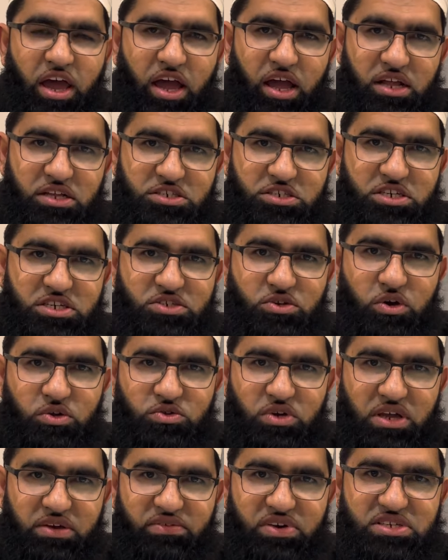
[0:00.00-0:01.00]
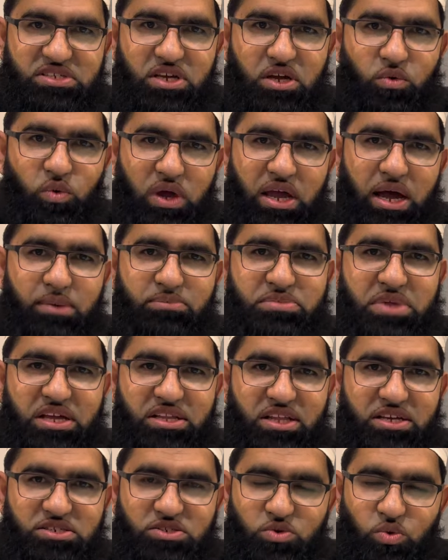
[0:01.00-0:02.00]
and she's going to give us a quick
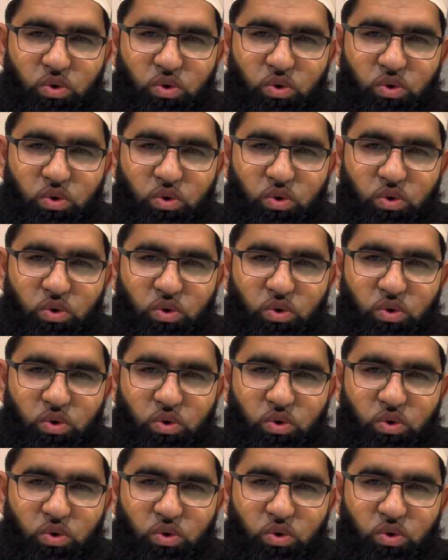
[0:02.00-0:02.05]
update as